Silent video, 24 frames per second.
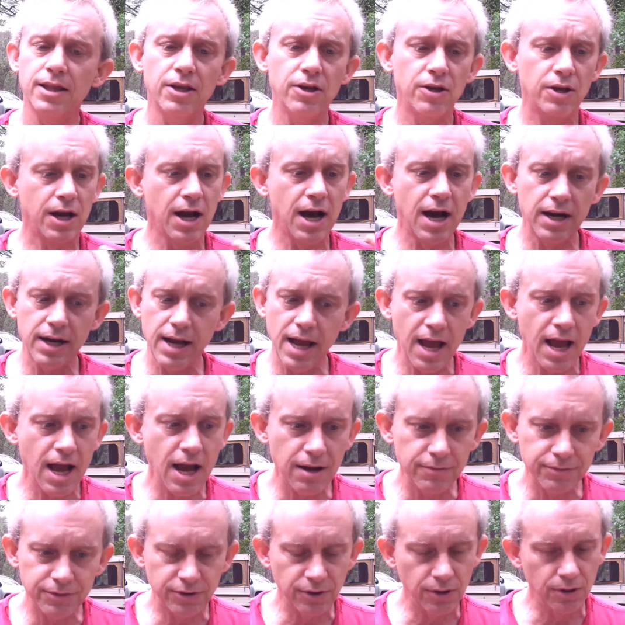that you got to
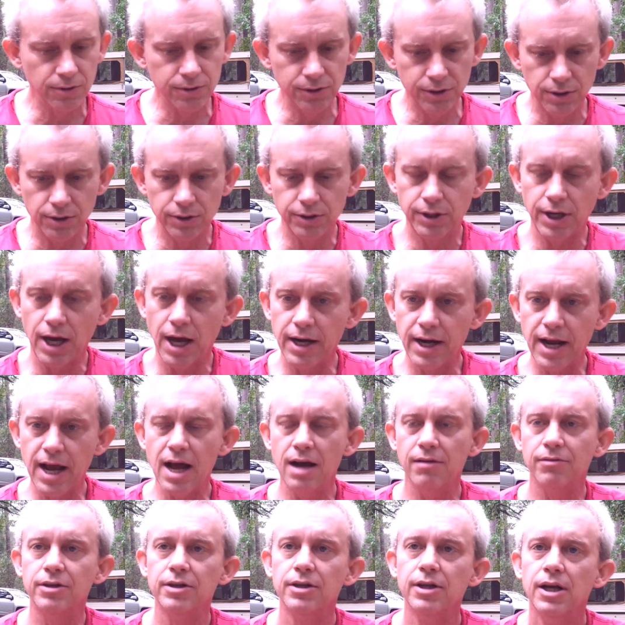have, so, you know, you got to
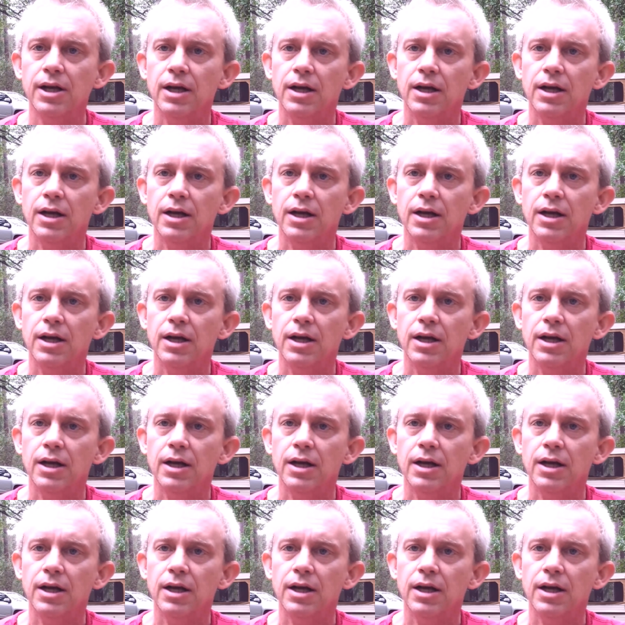have it.